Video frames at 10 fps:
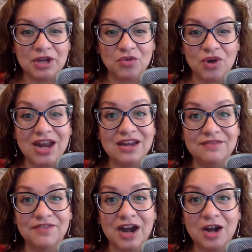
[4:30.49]
a great
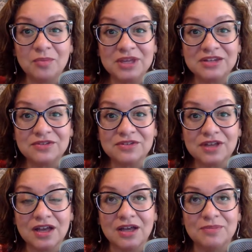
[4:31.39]
environment,
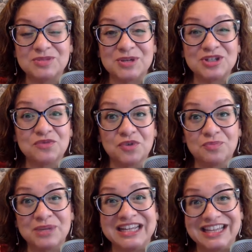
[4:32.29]
um, especially for
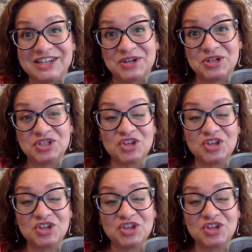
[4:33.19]
beginners.